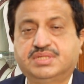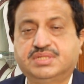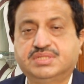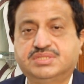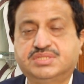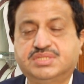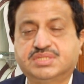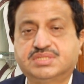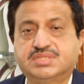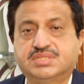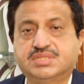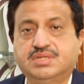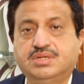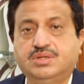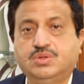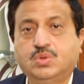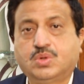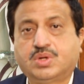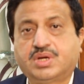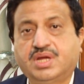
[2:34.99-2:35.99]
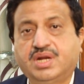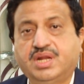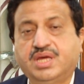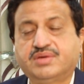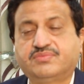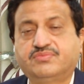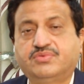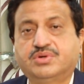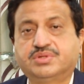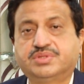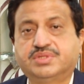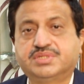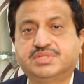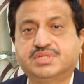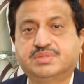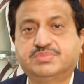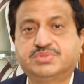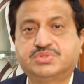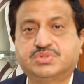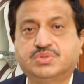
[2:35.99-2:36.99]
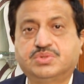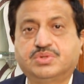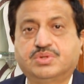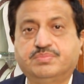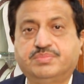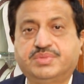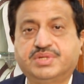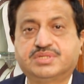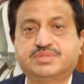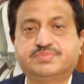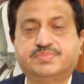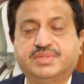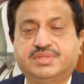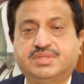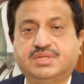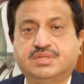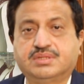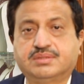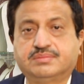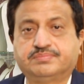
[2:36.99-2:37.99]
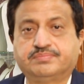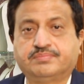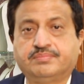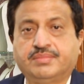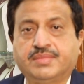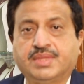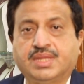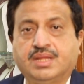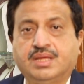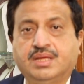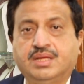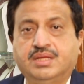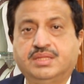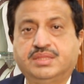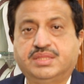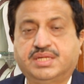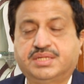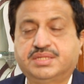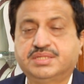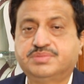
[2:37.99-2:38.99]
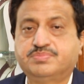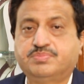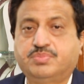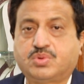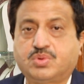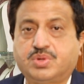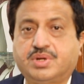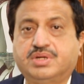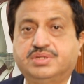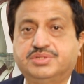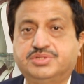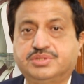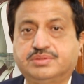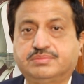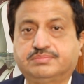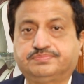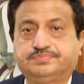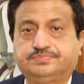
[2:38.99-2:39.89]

it is just a look-alike for the gemstone of Brihaspati, that is Pukhraj.